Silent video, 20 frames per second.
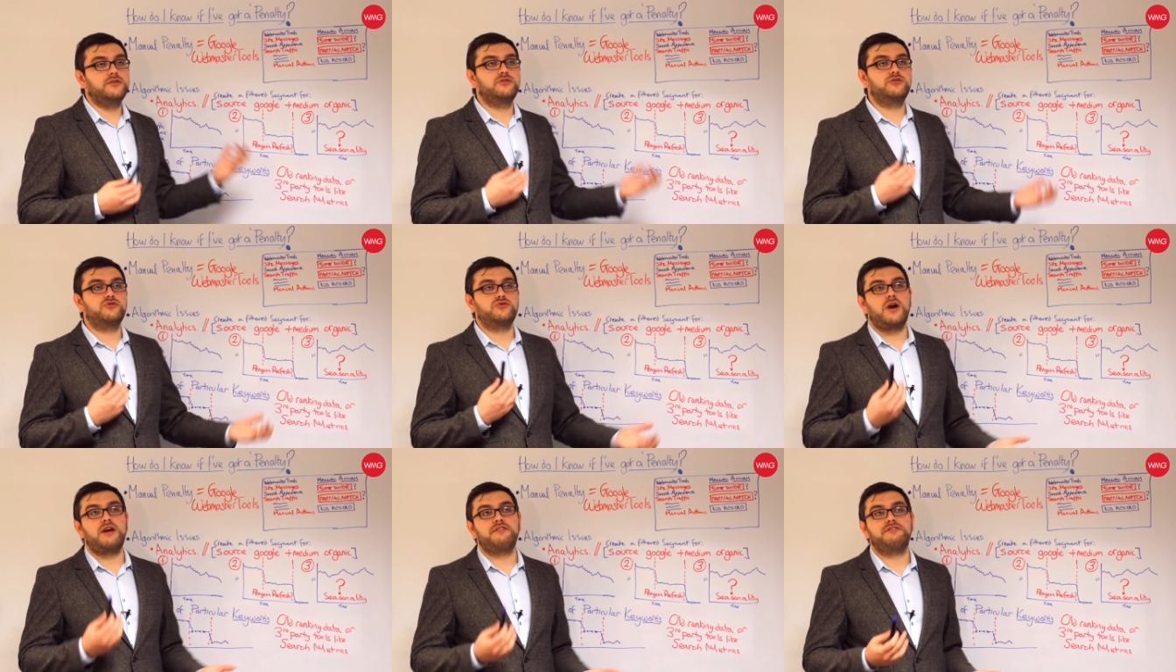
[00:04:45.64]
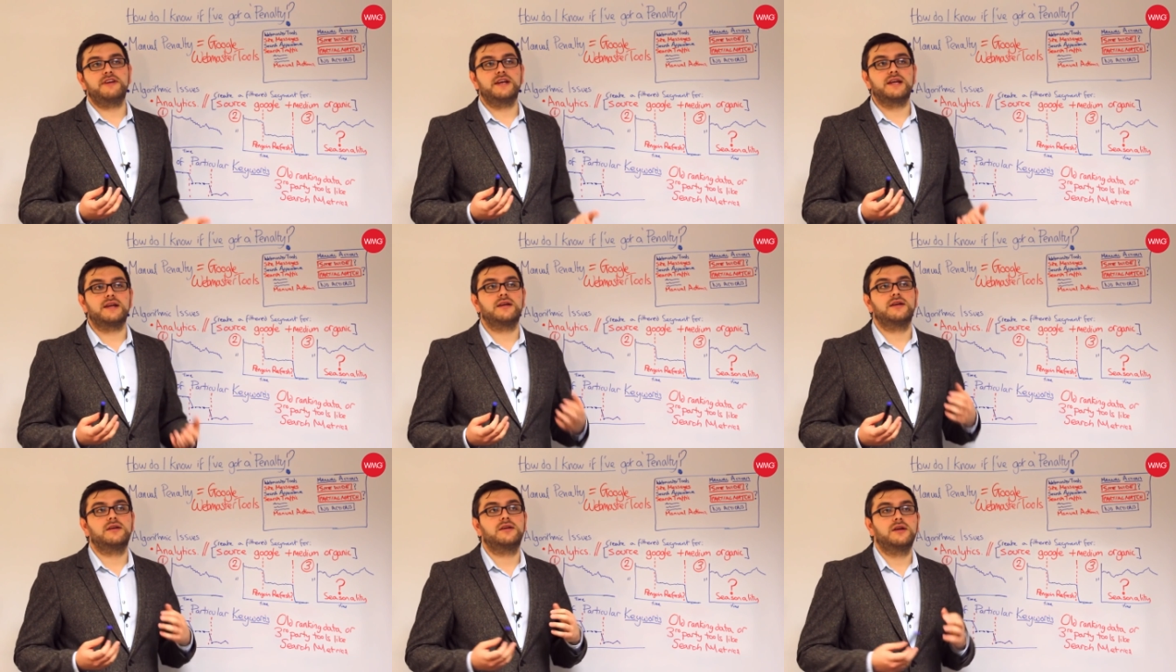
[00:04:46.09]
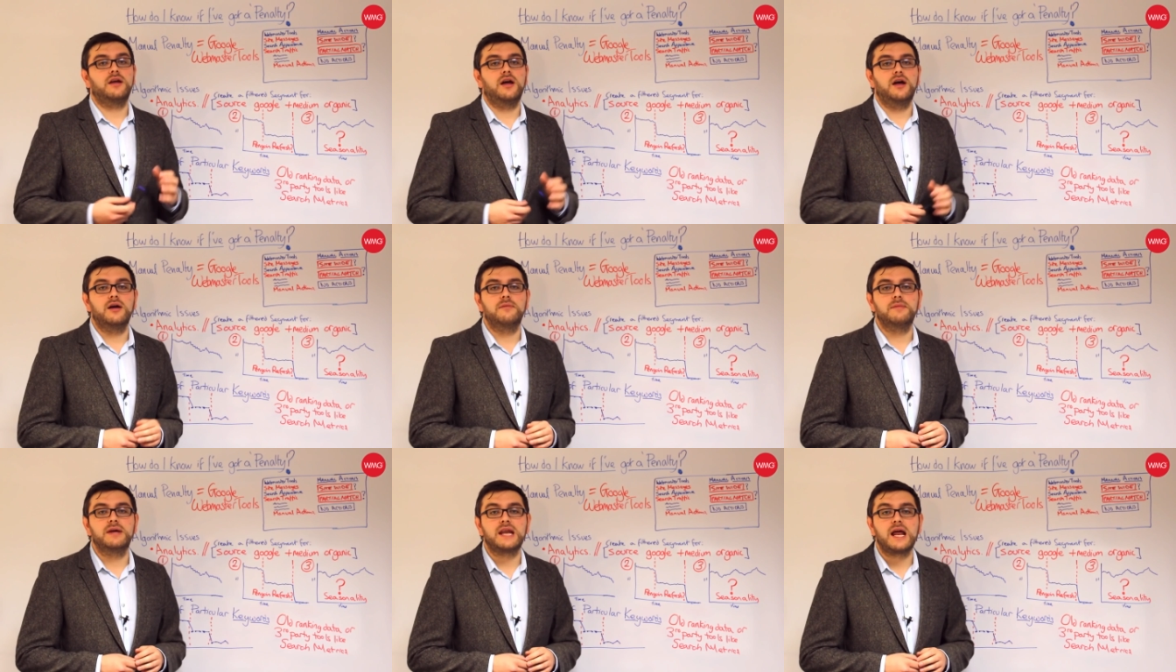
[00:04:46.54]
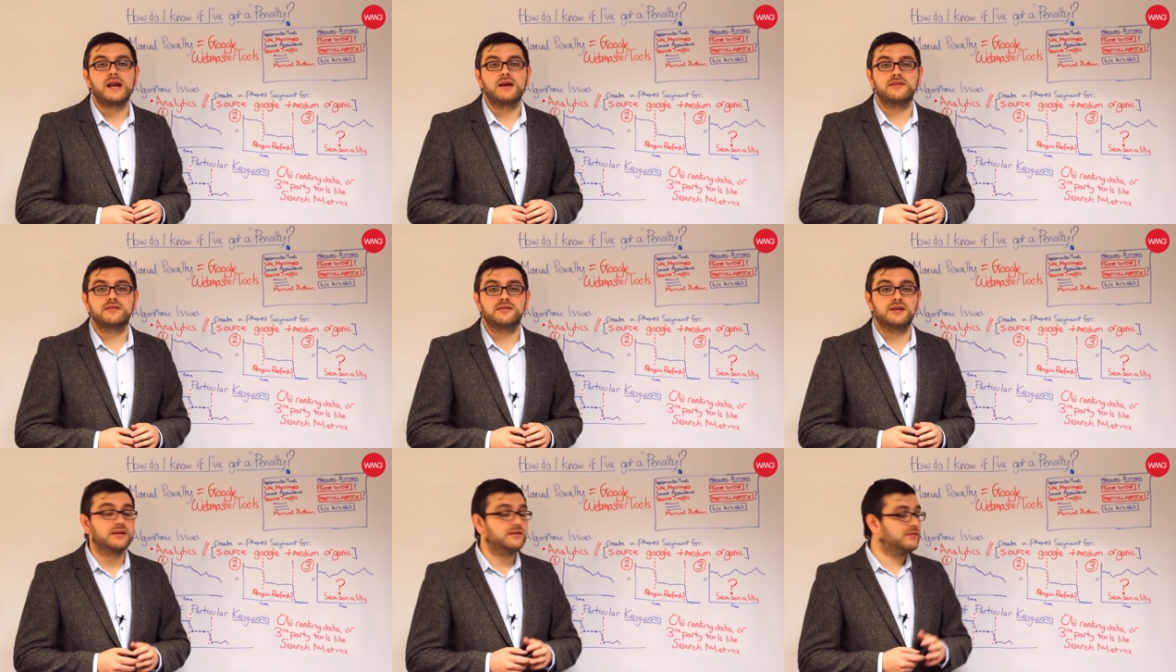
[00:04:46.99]
traffic
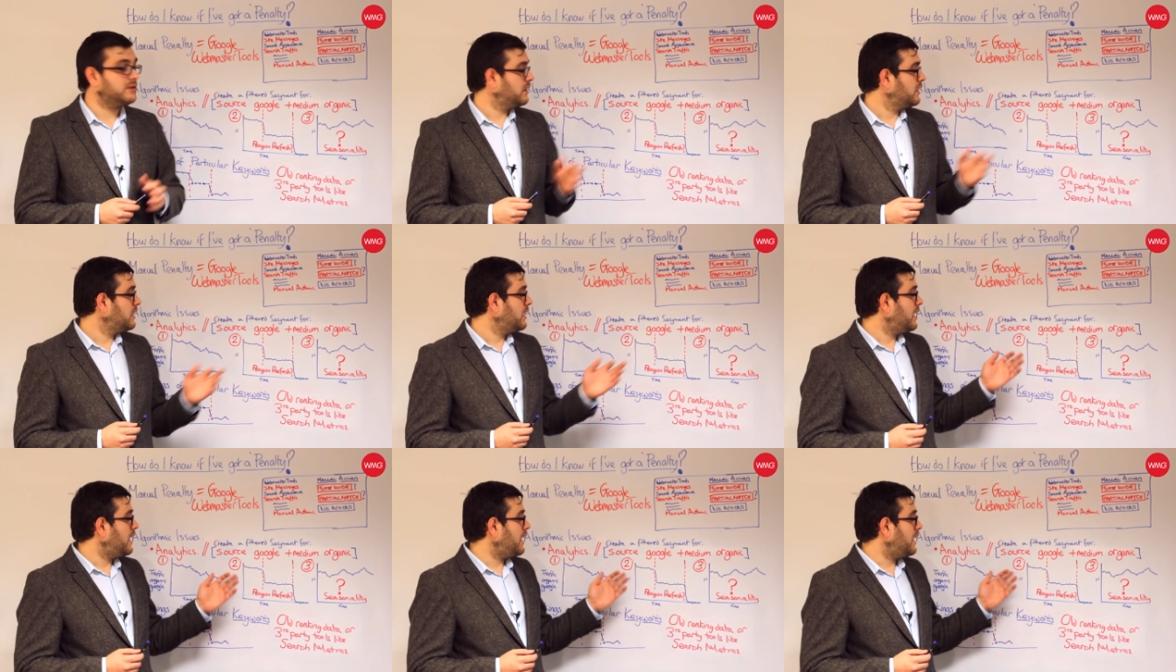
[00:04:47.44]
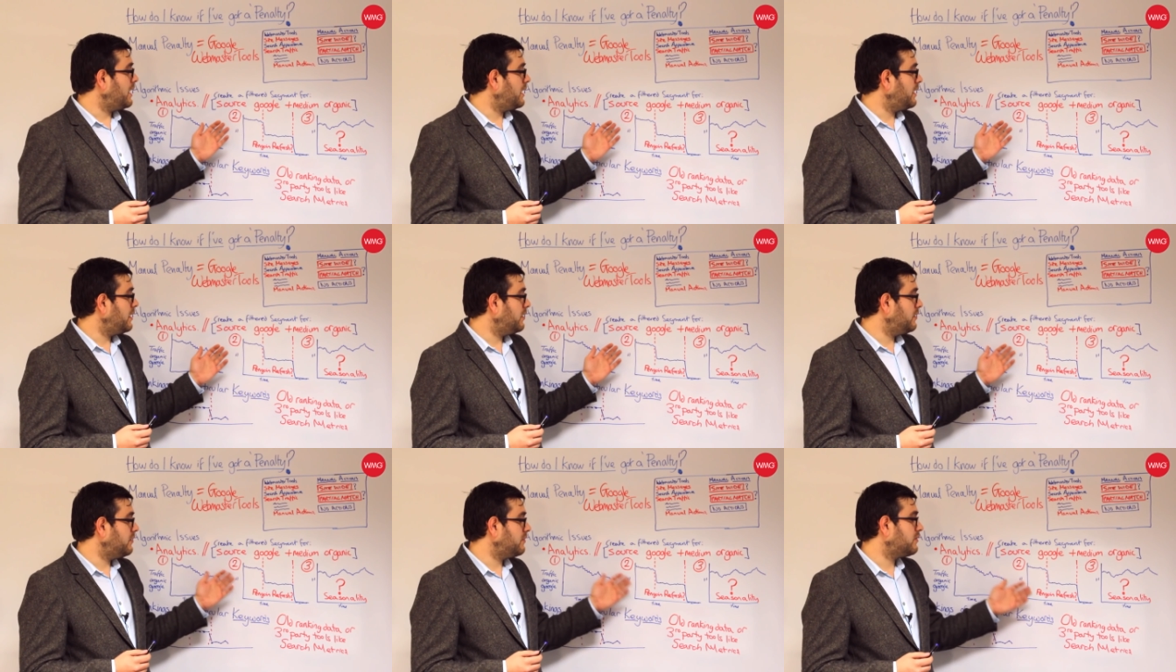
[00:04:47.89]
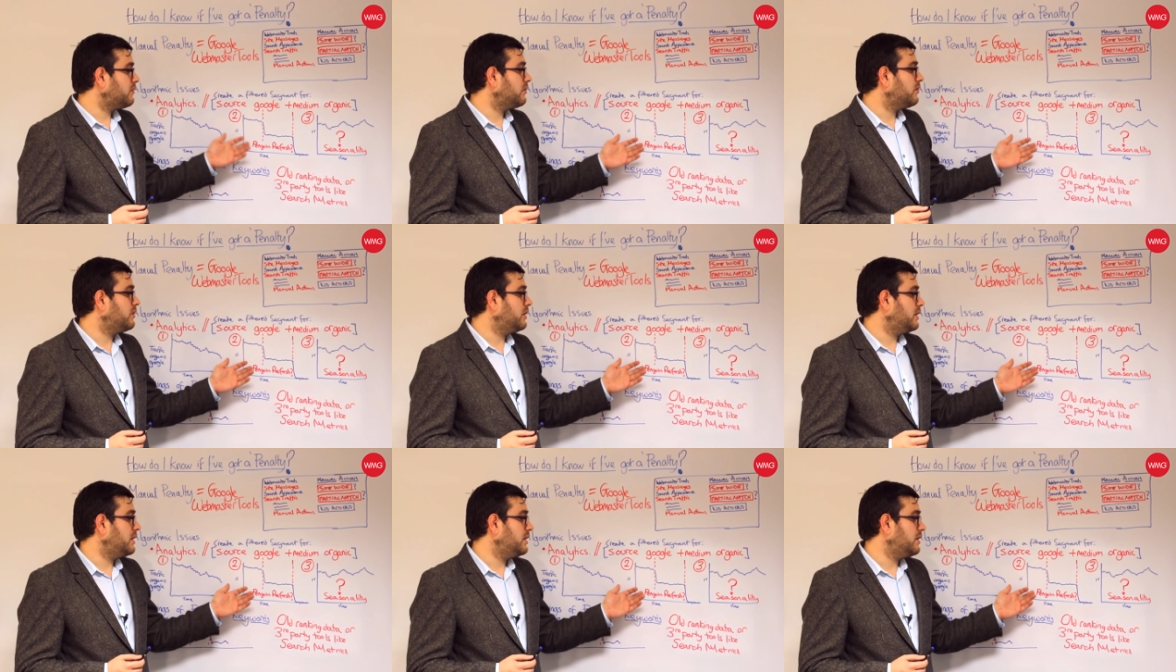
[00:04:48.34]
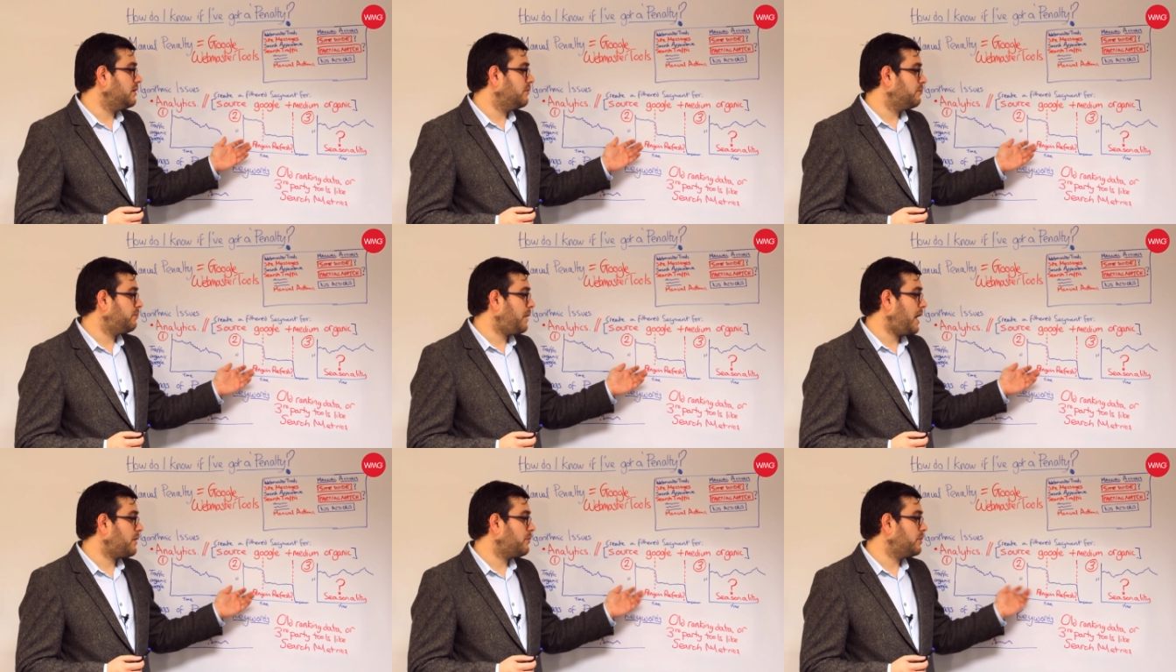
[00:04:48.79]
analysis is the
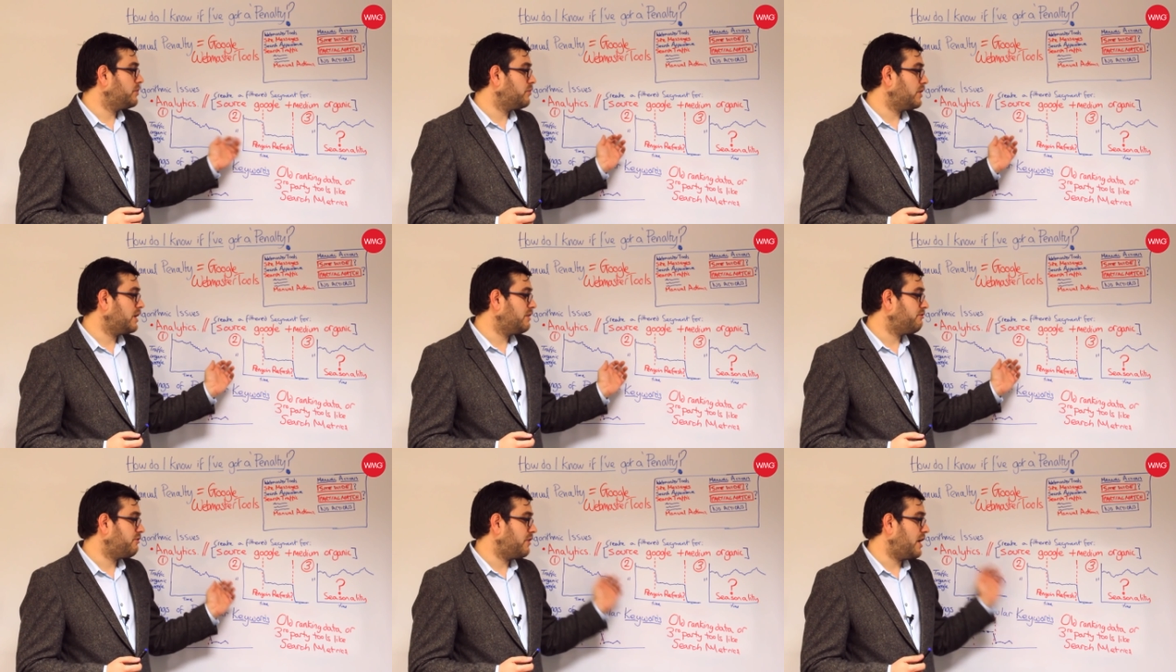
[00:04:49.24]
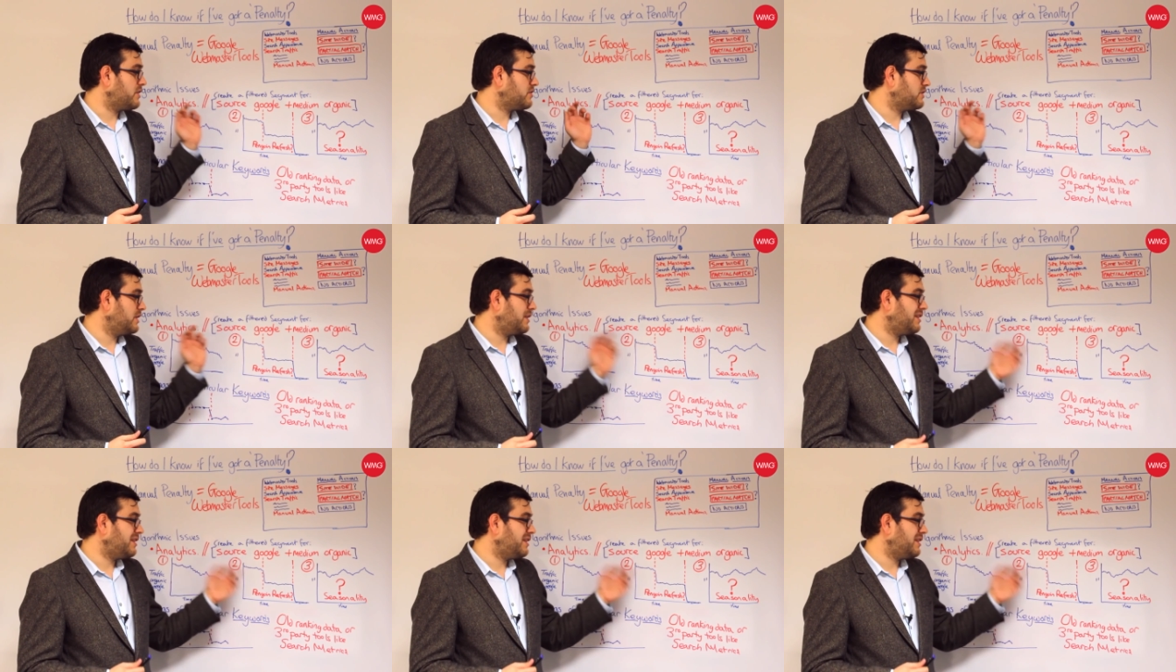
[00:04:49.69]
Penguin refresh.